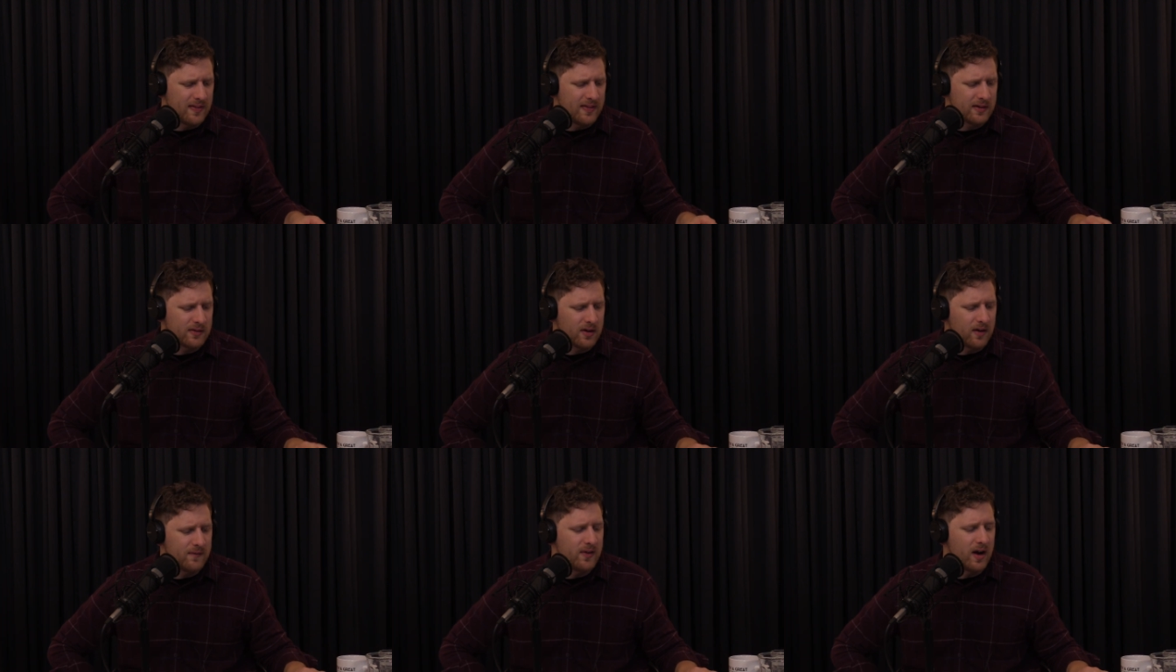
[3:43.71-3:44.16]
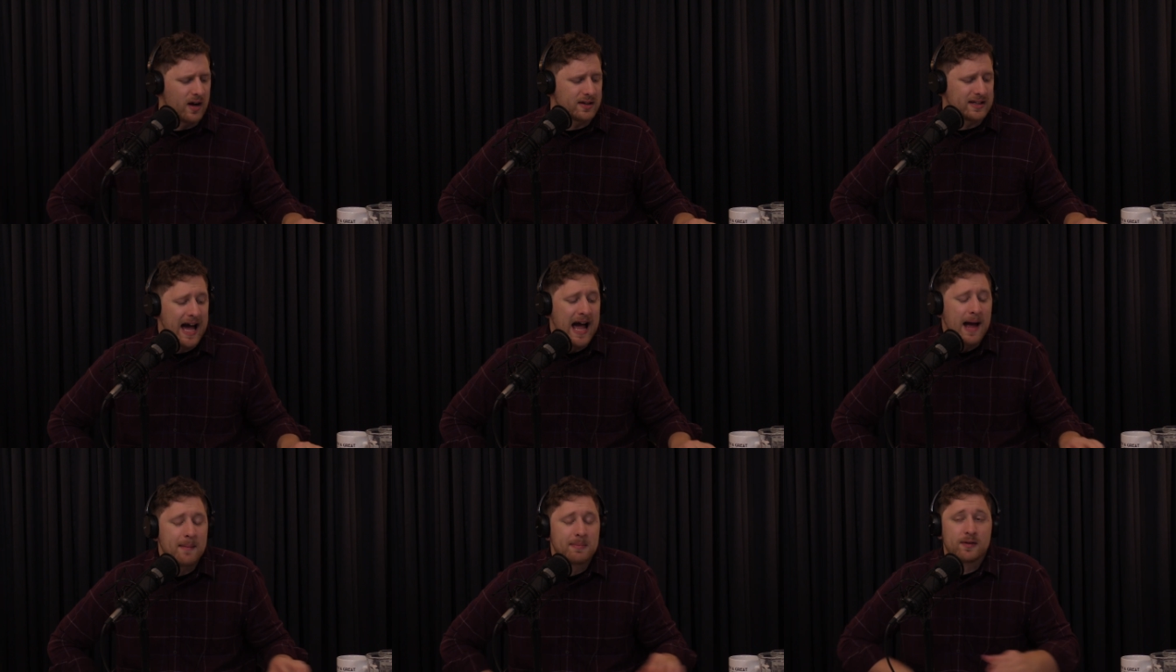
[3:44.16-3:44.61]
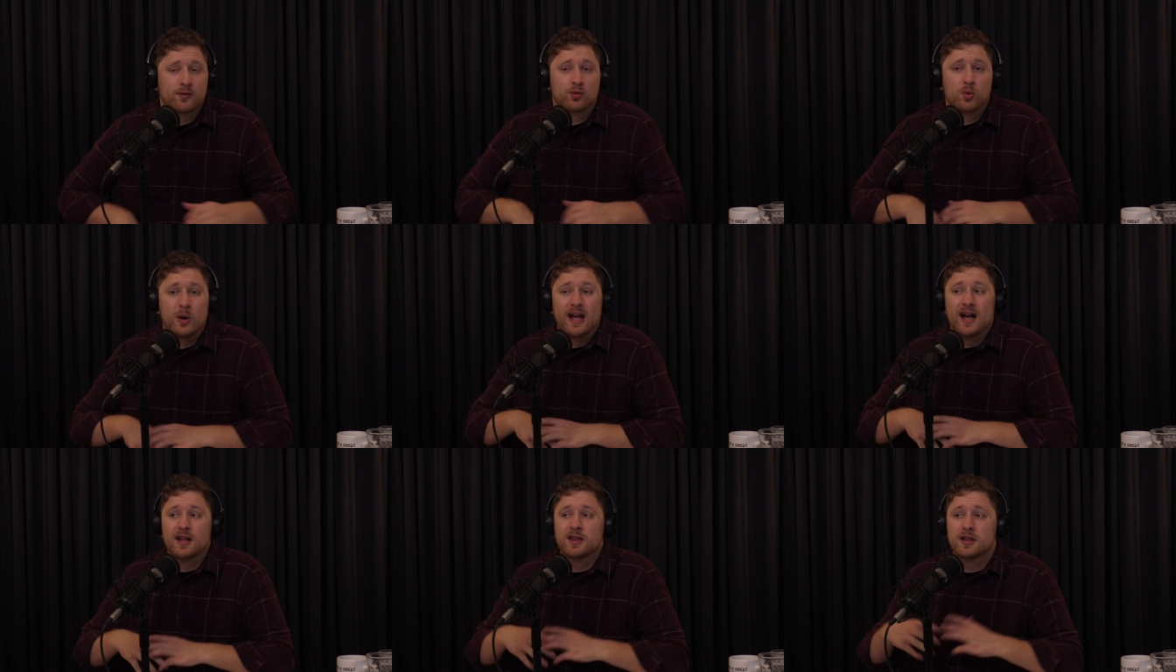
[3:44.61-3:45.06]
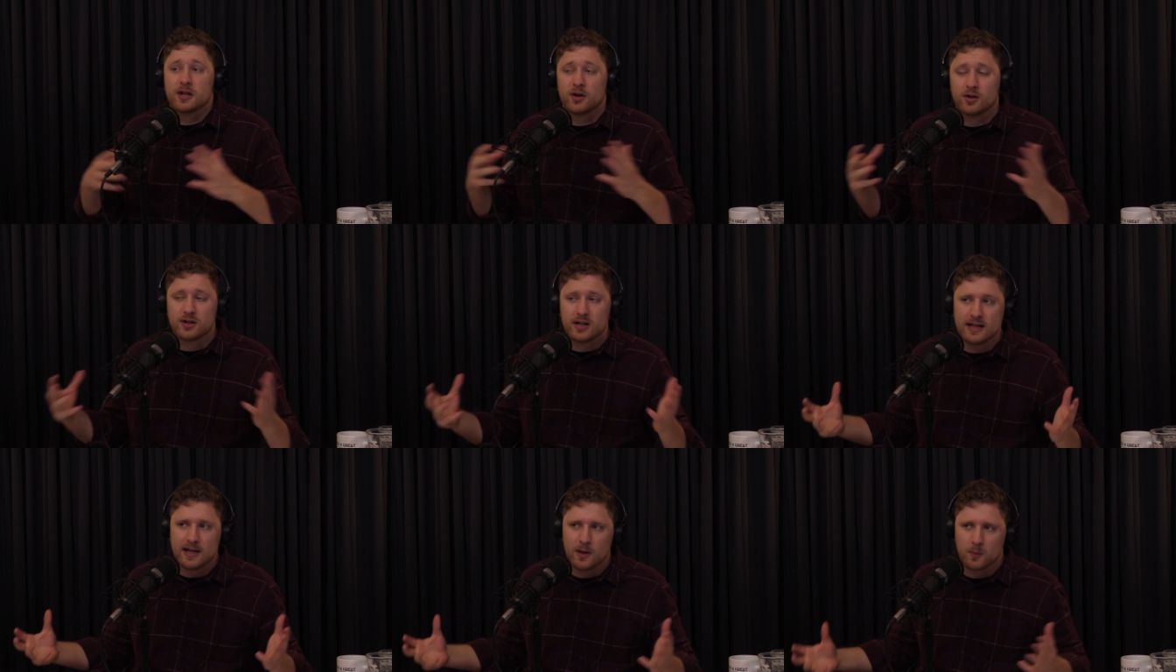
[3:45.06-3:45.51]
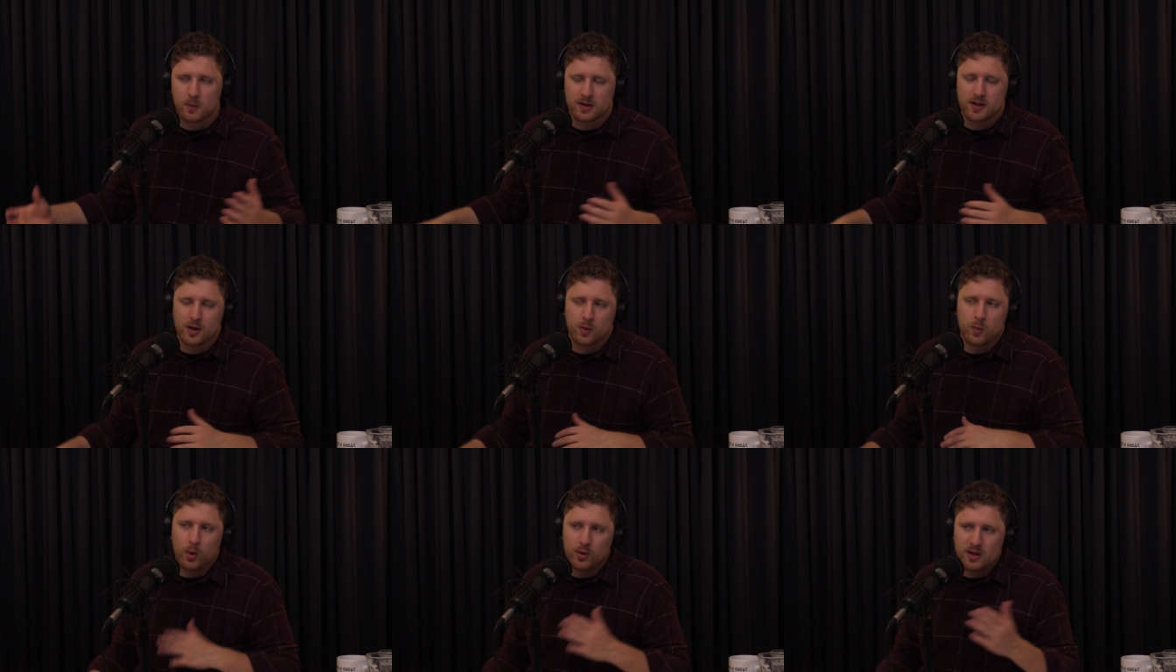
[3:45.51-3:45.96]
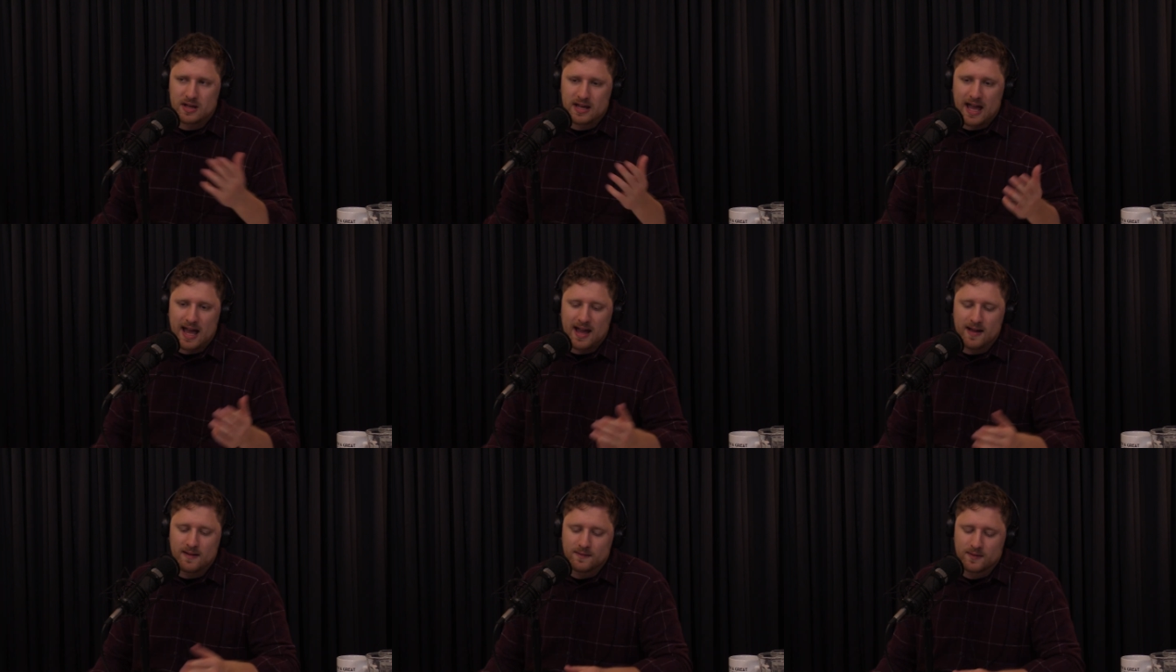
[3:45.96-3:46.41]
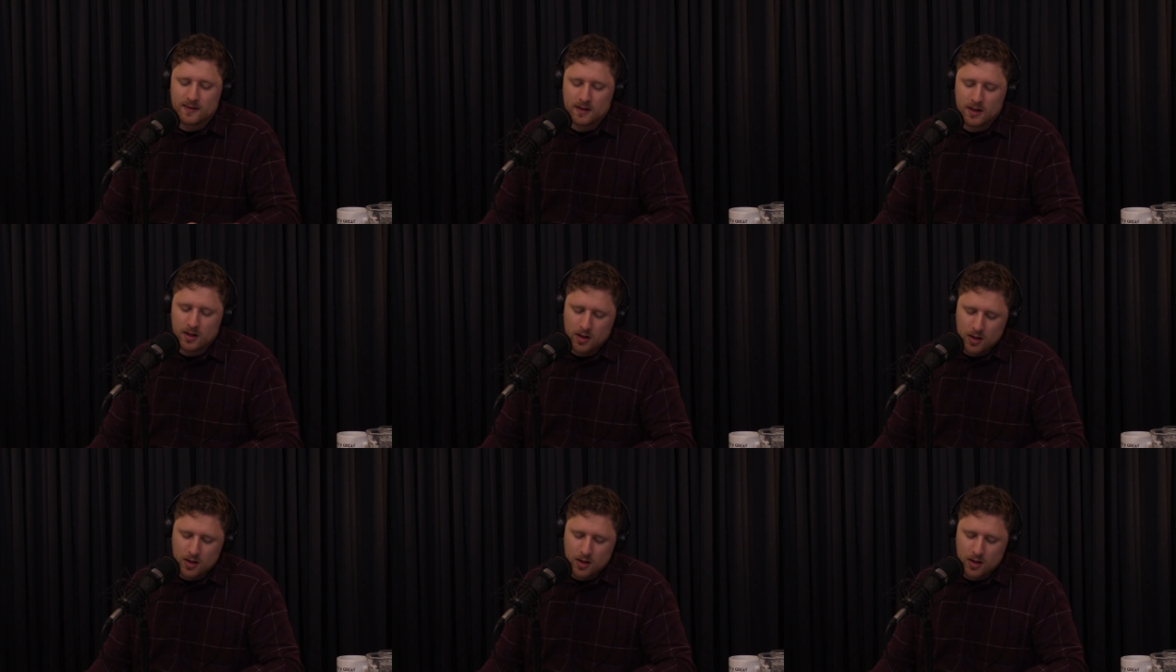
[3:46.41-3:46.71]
There are times of great uncertainty, was the quote he gave,